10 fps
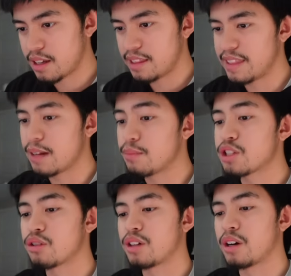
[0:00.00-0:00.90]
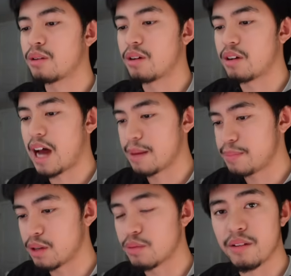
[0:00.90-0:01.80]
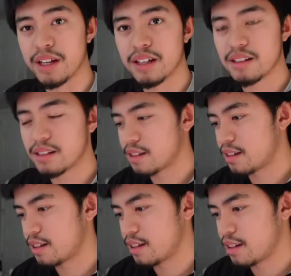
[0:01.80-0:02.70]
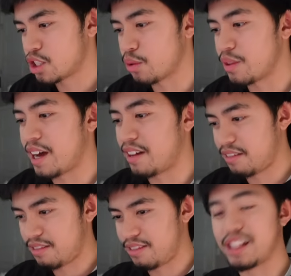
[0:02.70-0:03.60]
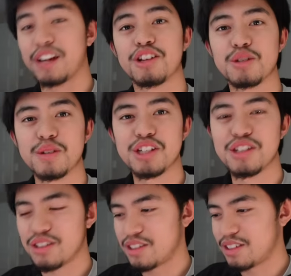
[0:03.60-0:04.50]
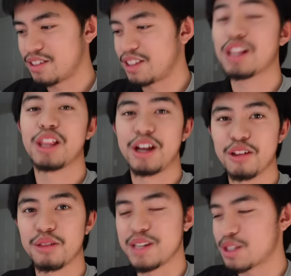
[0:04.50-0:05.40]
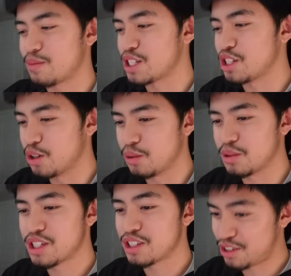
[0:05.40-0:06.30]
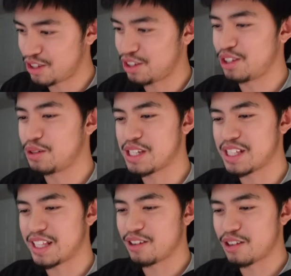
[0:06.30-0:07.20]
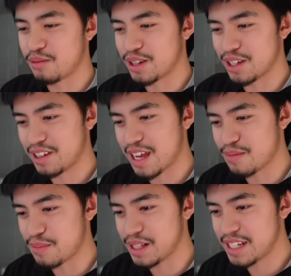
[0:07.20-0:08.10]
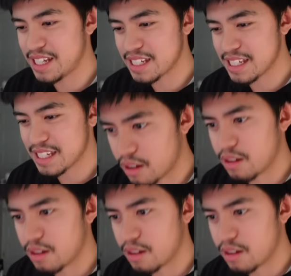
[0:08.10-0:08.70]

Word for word: Then we turned on I P routing so that the layer switch, the layer three switch knows to use its layer three capabilities.